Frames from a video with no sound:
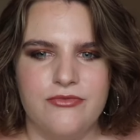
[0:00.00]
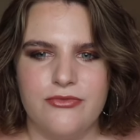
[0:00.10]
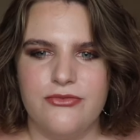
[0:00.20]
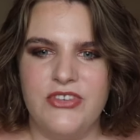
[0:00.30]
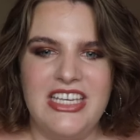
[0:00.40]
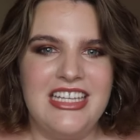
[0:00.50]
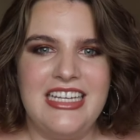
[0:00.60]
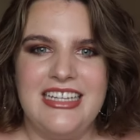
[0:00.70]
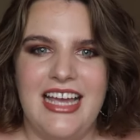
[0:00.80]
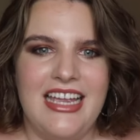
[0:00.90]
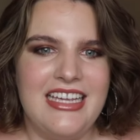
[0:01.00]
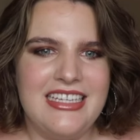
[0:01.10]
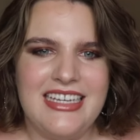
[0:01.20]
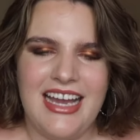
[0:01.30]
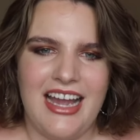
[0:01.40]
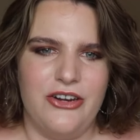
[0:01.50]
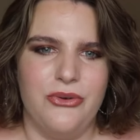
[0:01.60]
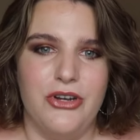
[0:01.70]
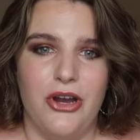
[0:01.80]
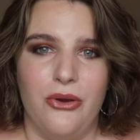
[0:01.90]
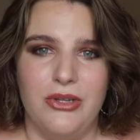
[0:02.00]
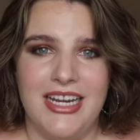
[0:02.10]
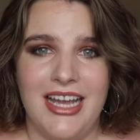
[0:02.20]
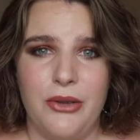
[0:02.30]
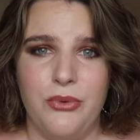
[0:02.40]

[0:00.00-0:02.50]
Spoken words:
feeling like, I don't know, like